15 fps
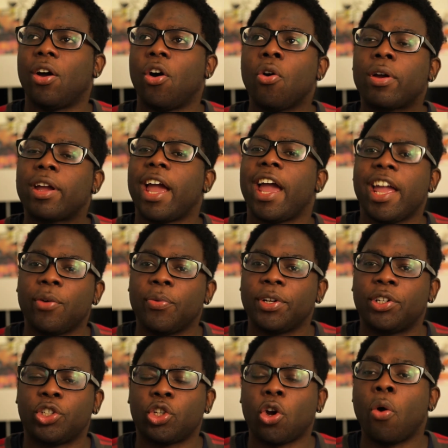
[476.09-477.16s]
okay
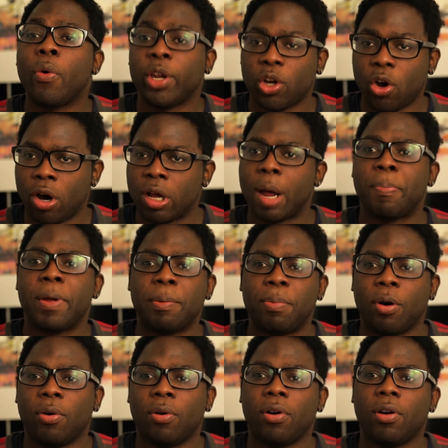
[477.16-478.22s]
with showing other
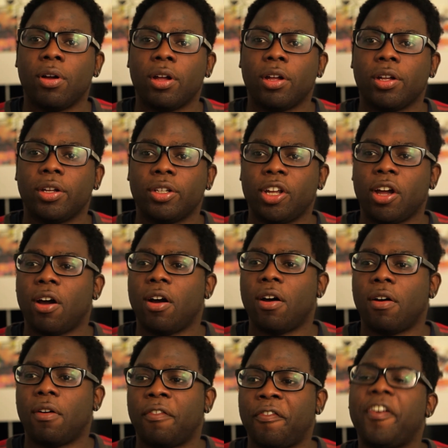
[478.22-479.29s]
people
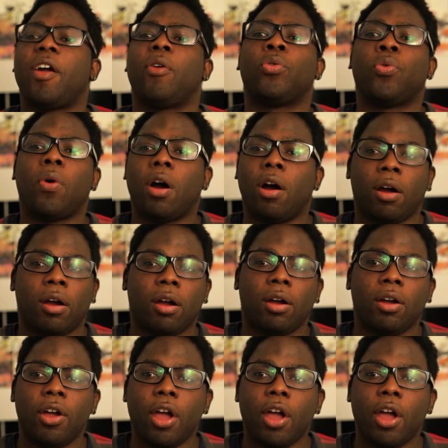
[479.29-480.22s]
your failed work.